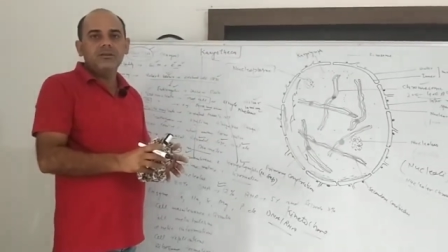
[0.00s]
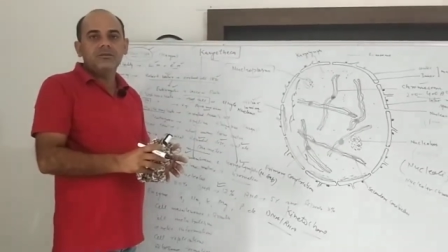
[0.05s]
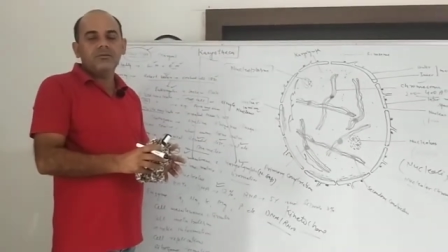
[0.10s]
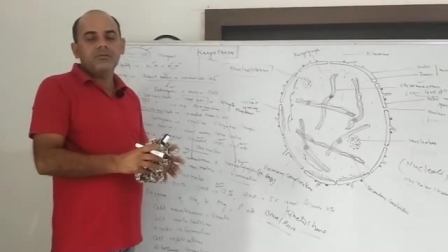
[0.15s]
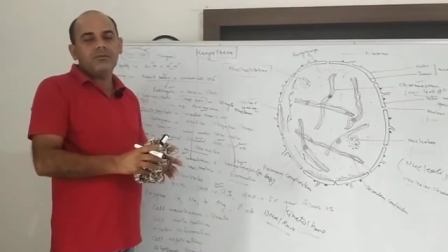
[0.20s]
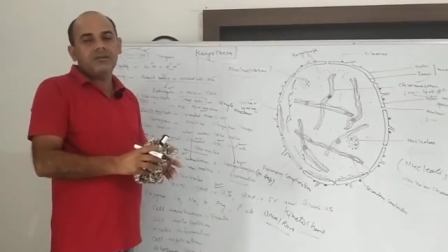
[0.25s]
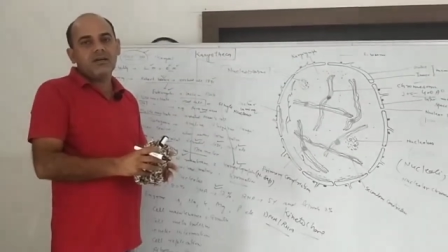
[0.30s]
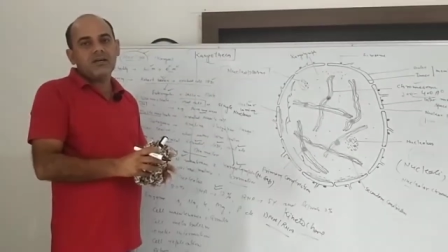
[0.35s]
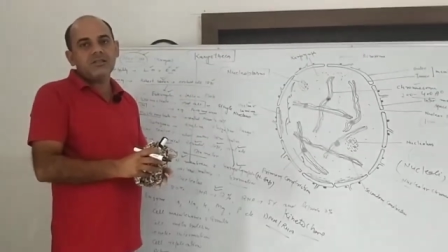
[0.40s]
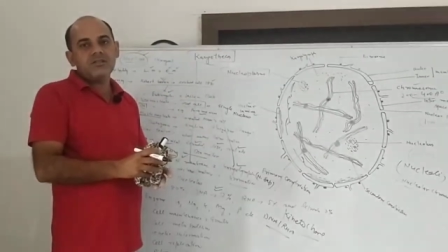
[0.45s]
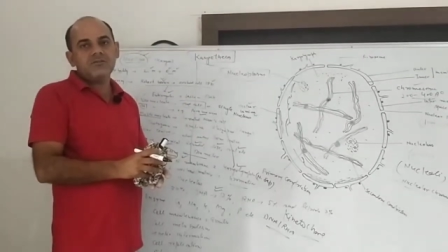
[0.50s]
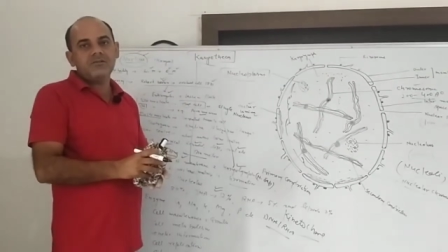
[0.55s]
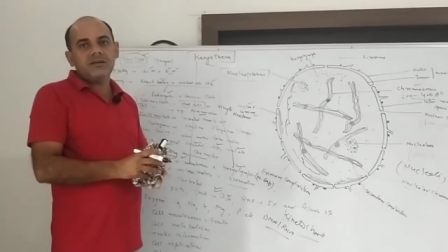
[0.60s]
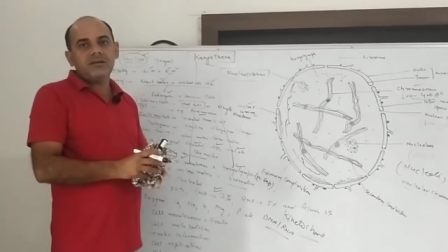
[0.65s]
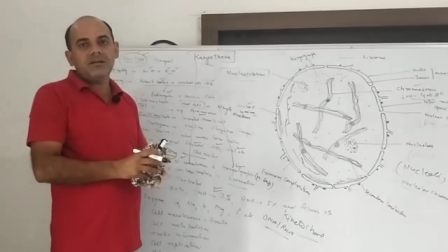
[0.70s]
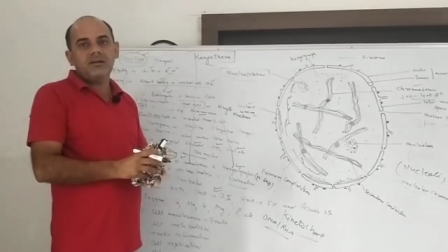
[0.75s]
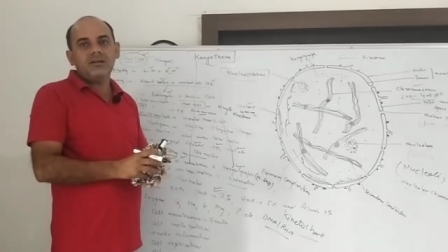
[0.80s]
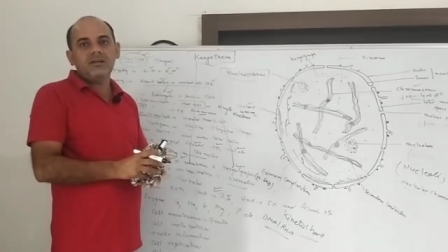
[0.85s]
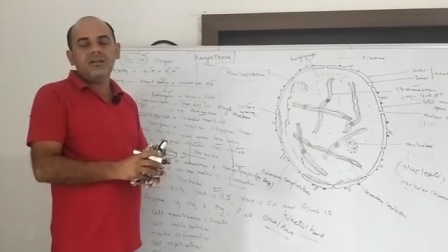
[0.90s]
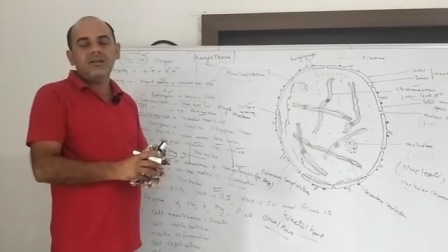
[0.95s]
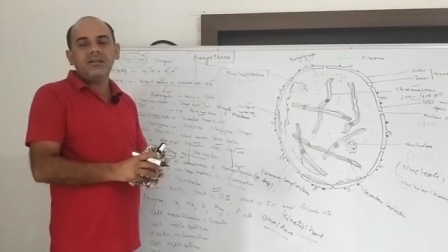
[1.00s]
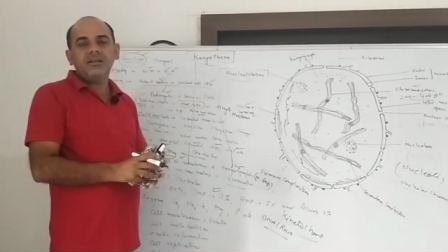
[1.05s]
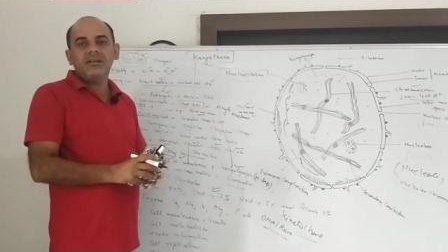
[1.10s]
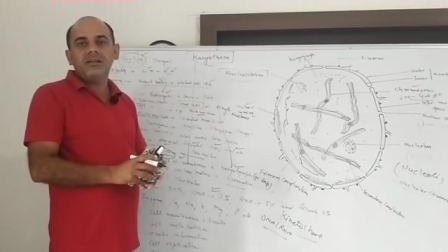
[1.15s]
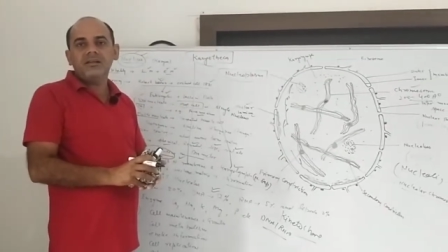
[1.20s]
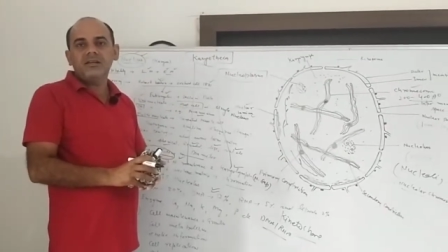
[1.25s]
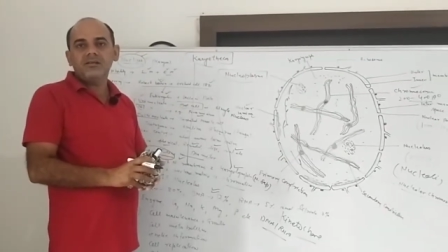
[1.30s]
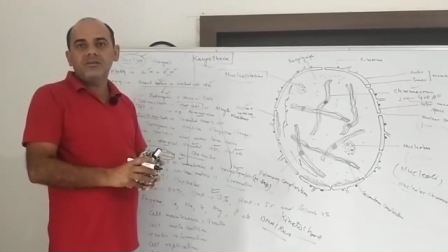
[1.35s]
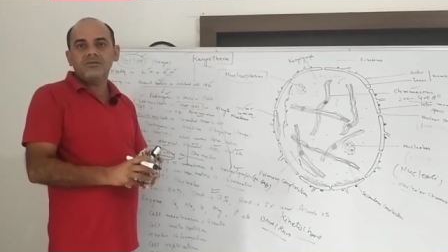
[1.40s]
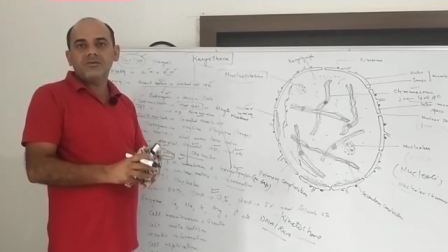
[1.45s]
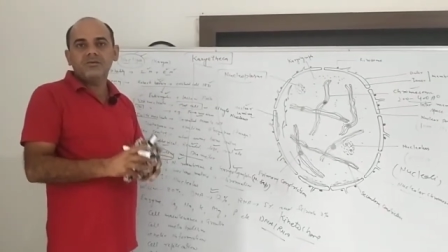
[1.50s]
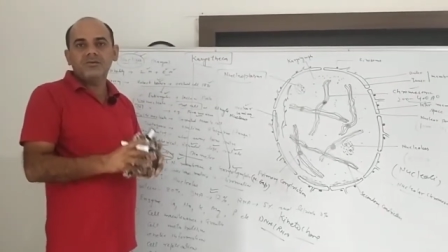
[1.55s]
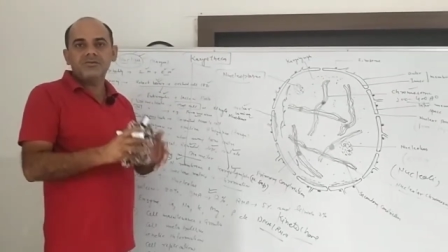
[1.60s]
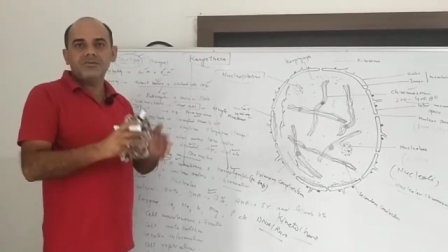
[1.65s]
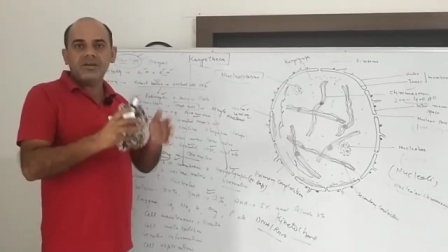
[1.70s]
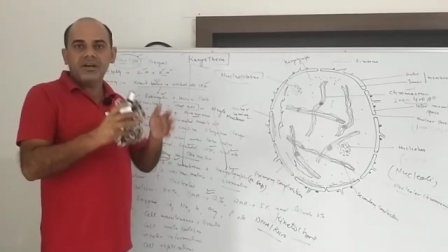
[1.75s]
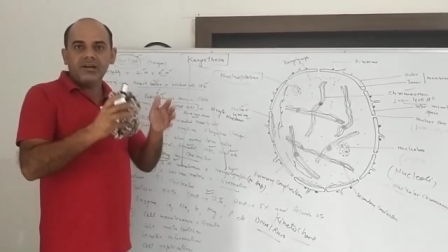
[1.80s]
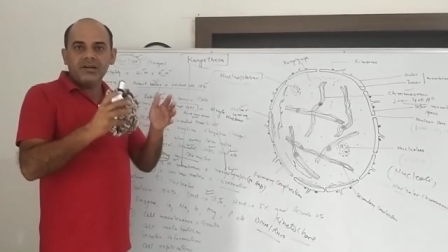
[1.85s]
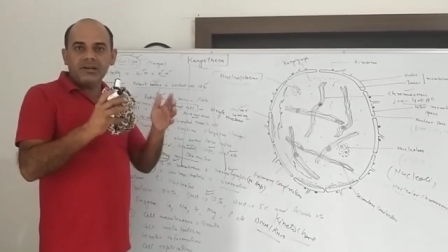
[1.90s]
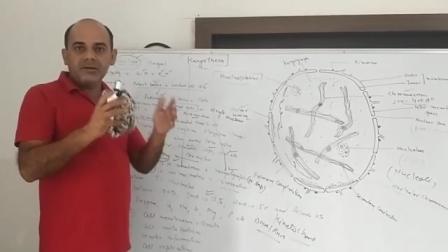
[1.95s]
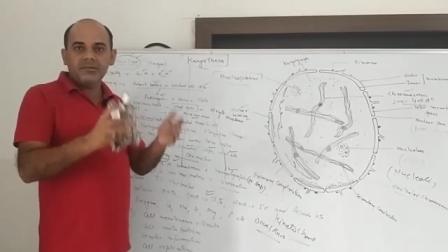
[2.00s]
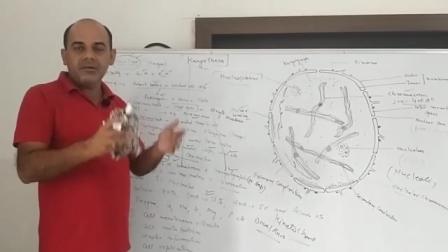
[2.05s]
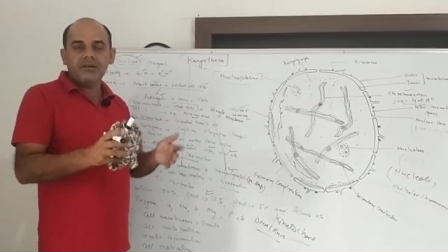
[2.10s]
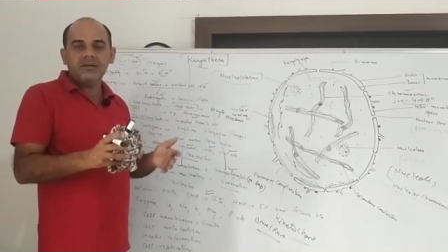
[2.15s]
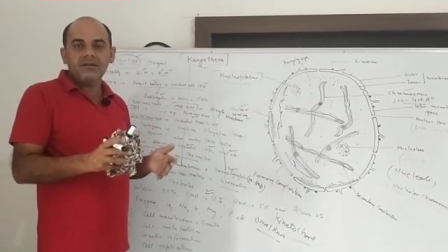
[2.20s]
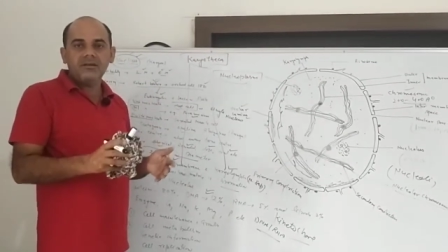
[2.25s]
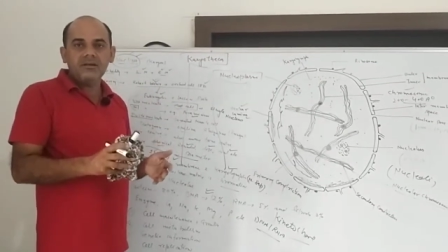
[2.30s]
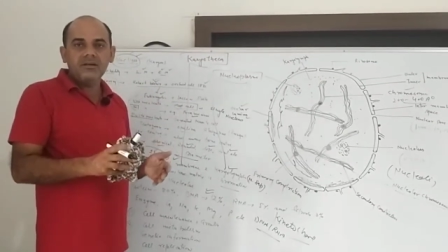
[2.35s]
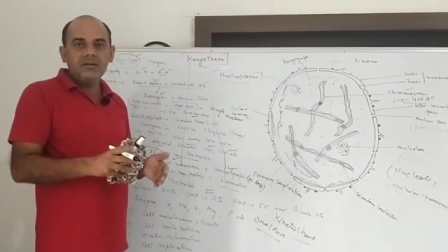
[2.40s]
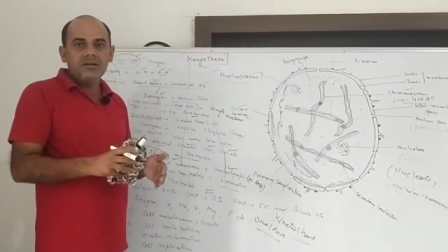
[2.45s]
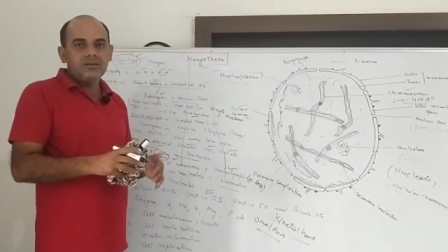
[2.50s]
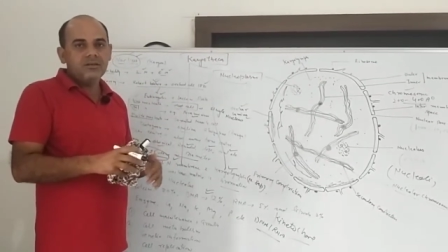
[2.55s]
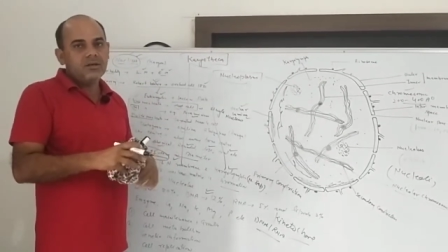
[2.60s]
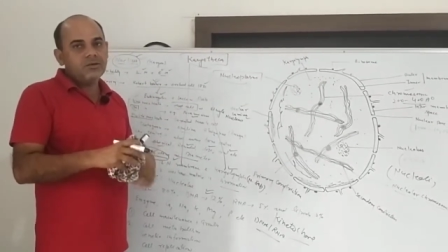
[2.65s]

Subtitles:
So that's why DNA is called genetic material.